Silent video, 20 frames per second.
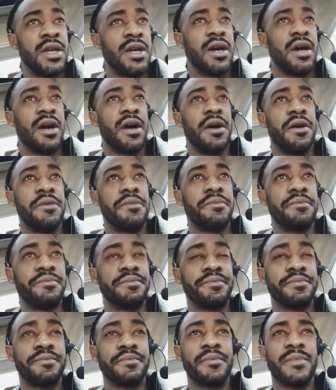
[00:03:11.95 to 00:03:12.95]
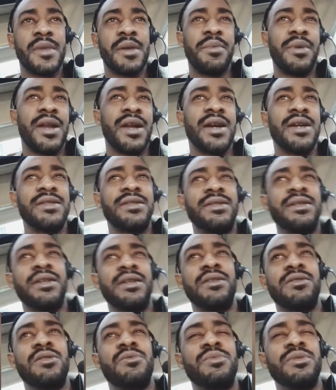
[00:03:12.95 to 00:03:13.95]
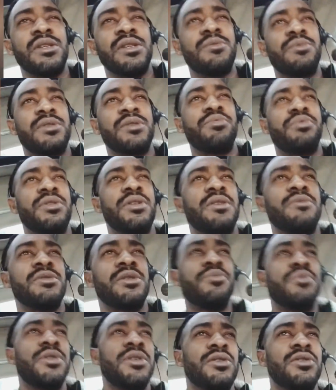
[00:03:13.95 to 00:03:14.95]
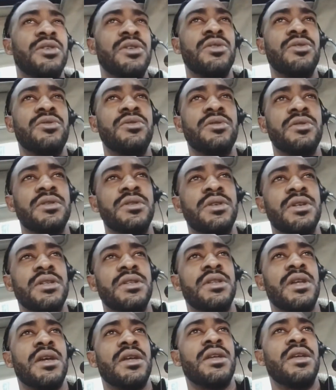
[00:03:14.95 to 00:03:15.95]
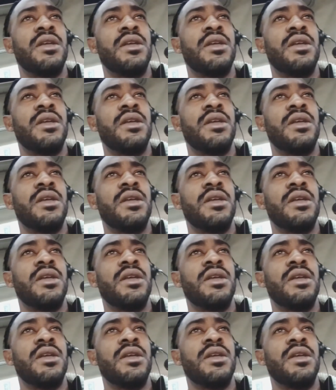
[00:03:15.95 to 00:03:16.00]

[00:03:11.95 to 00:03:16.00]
But like I said, it was a pretty good night.